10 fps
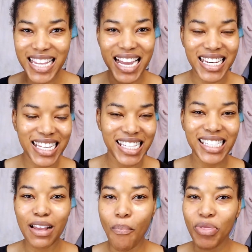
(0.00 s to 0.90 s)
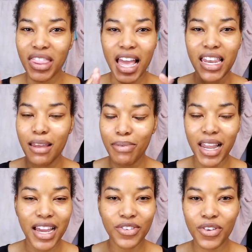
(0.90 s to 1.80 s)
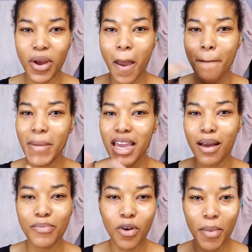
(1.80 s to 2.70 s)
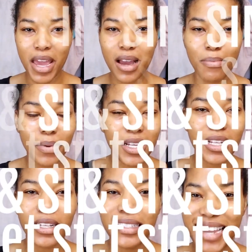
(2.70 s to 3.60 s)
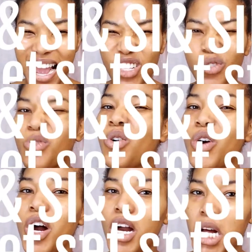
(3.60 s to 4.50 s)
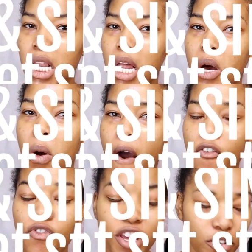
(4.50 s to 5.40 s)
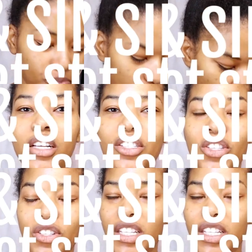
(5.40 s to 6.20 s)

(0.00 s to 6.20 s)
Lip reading: 90s, that lip liner, makeup, no makeup, natural glow feel. So